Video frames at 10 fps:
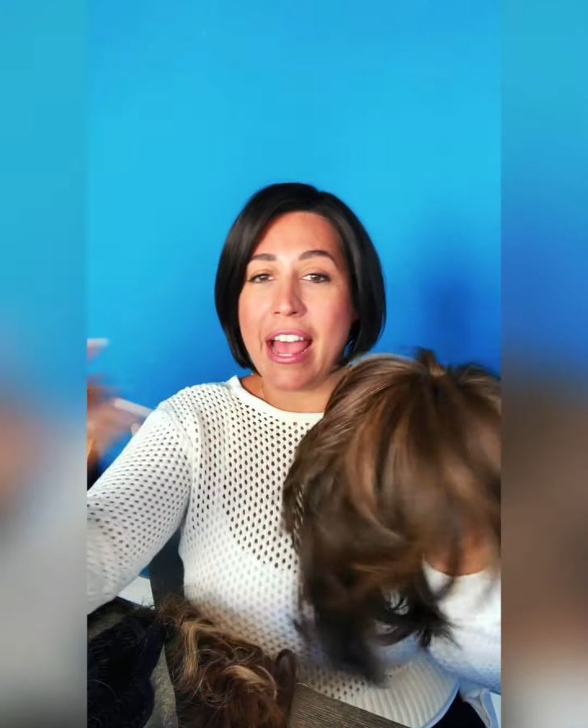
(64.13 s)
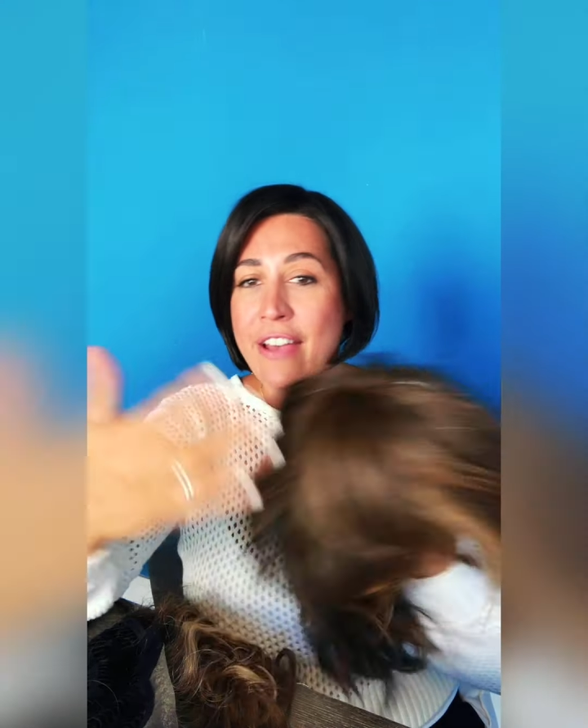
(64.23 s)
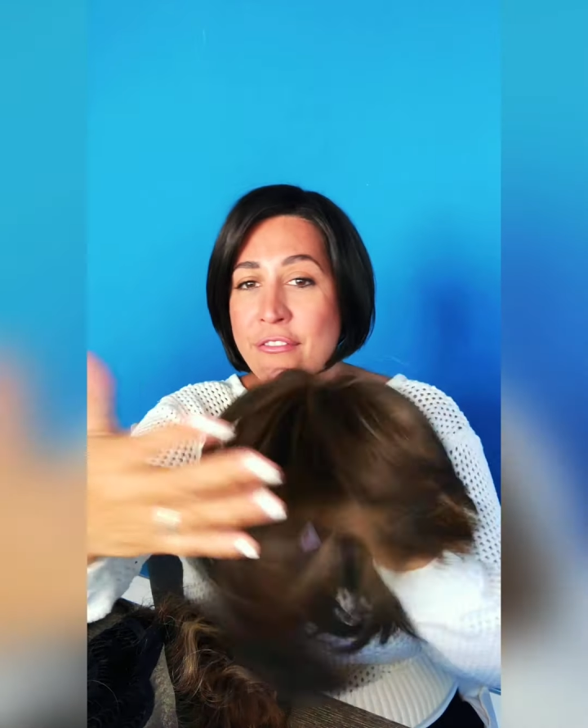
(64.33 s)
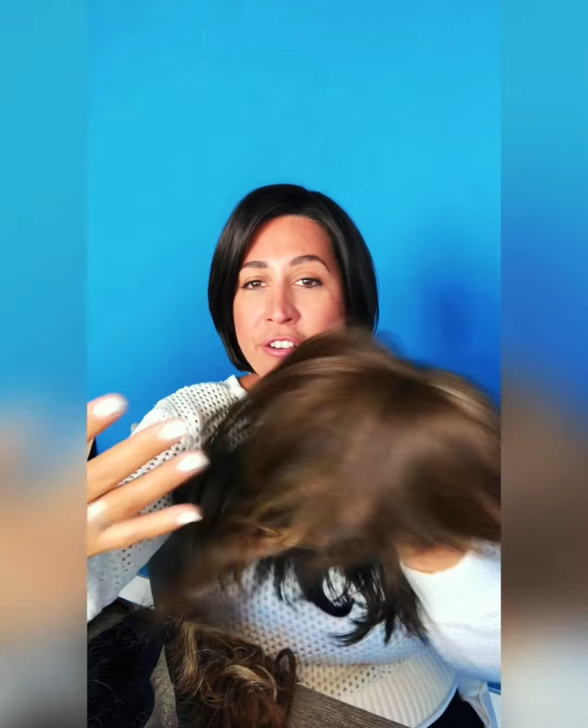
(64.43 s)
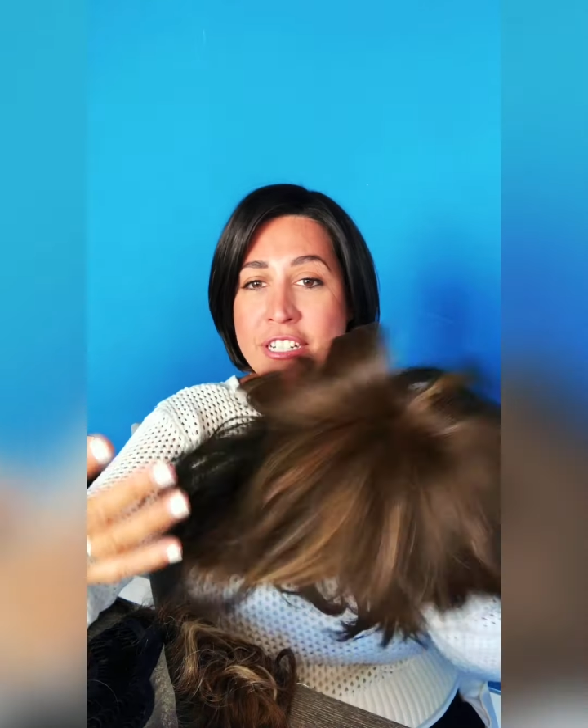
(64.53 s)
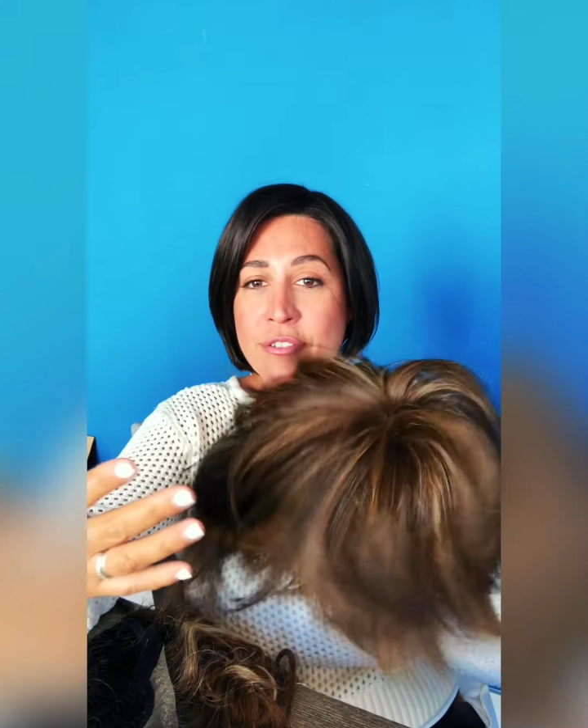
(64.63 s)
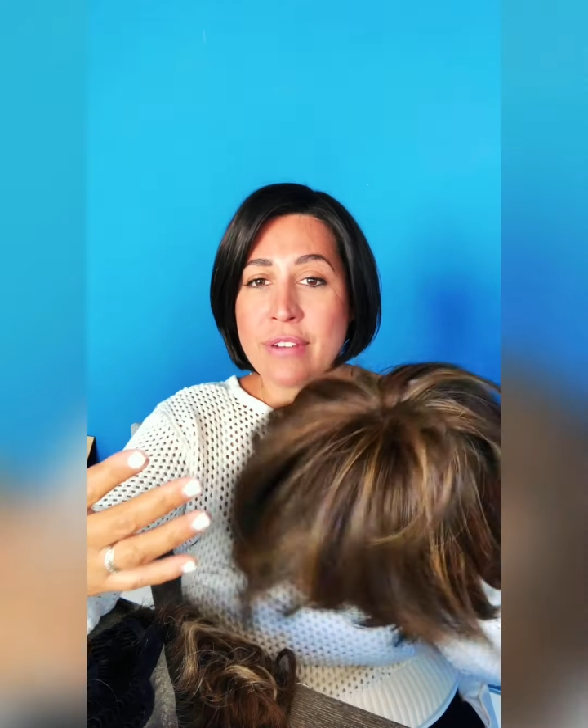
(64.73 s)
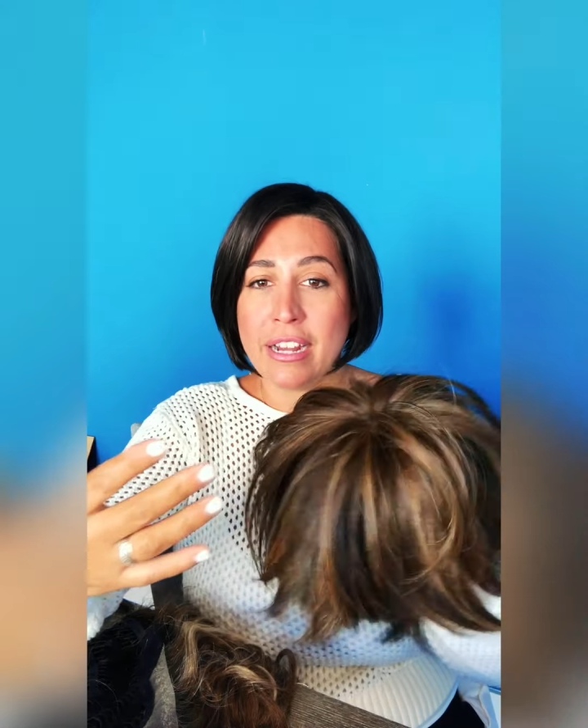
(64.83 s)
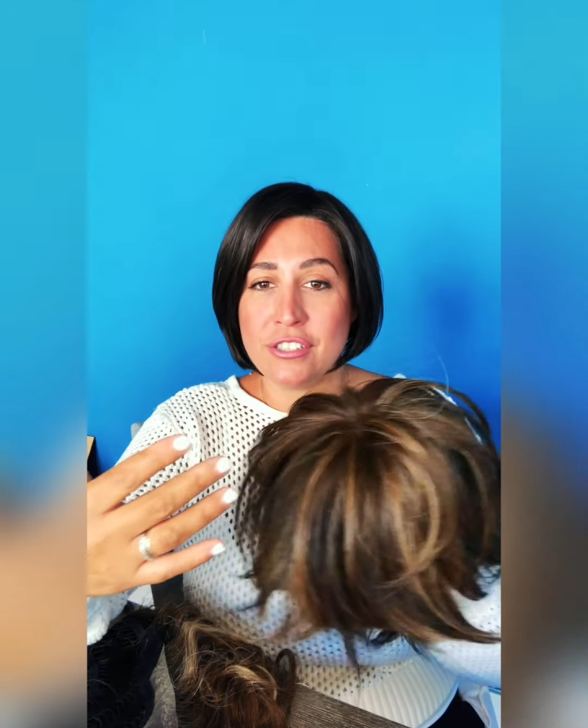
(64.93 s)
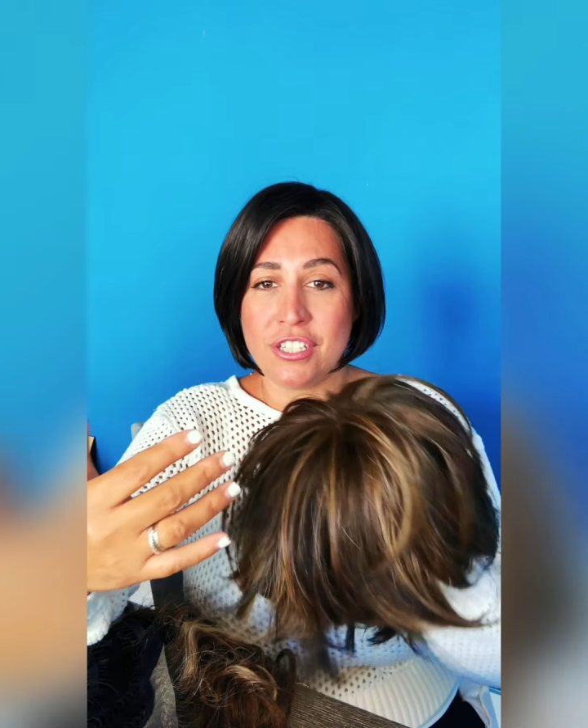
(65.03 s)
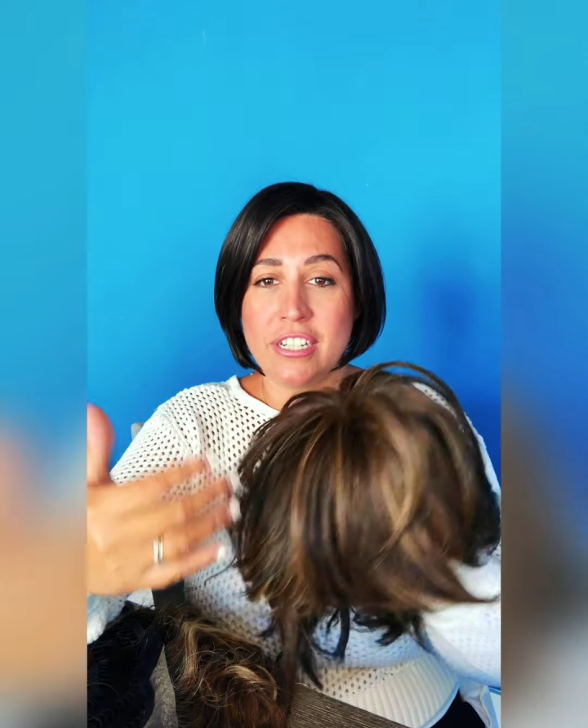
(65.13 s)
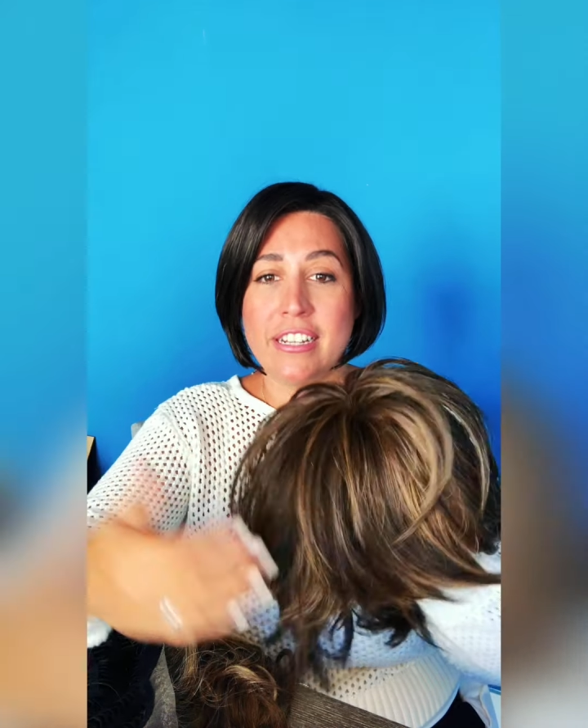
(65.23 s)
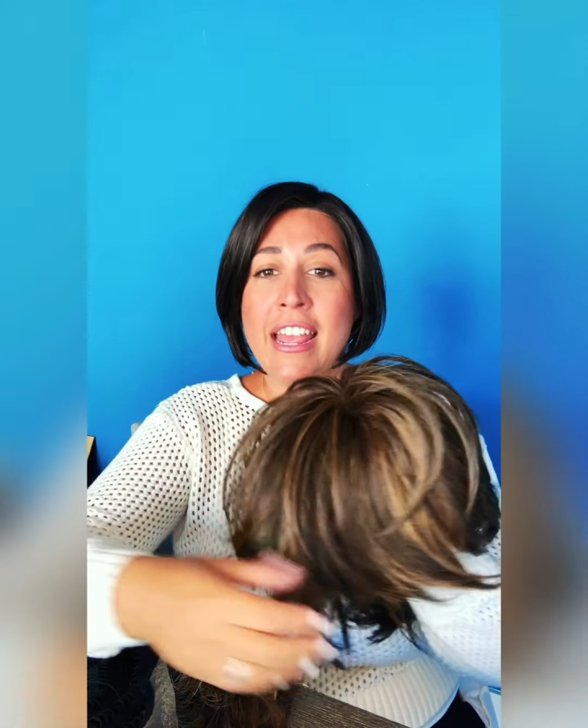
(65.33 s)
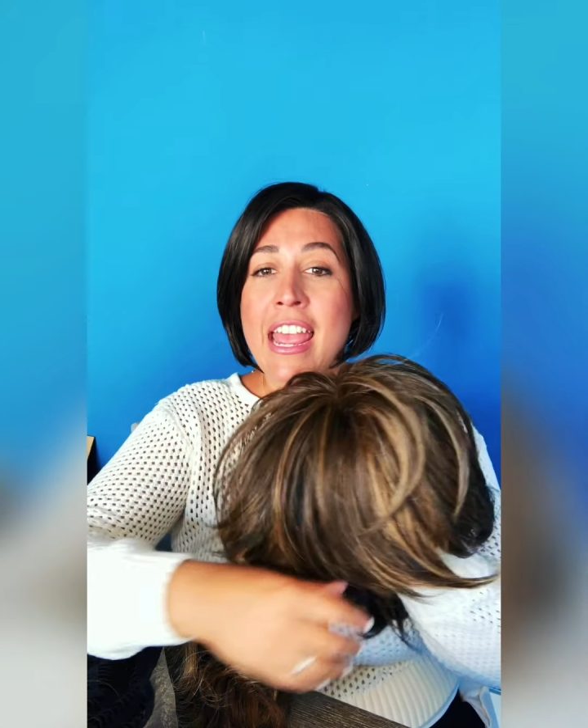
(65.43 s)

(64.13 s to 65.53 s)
every direction